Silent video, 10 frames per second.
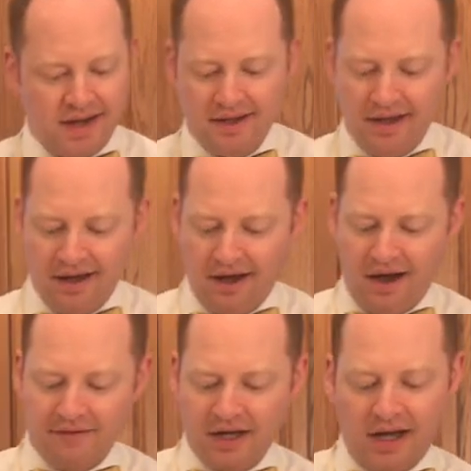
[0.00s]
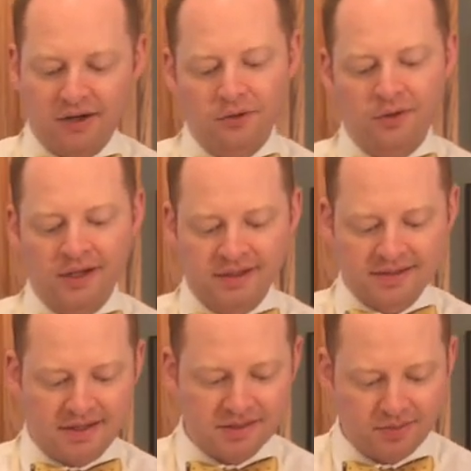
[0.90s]
Avocado oil is our
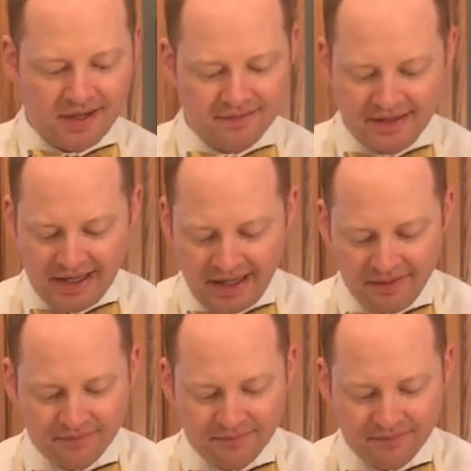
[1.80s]
spray of the day.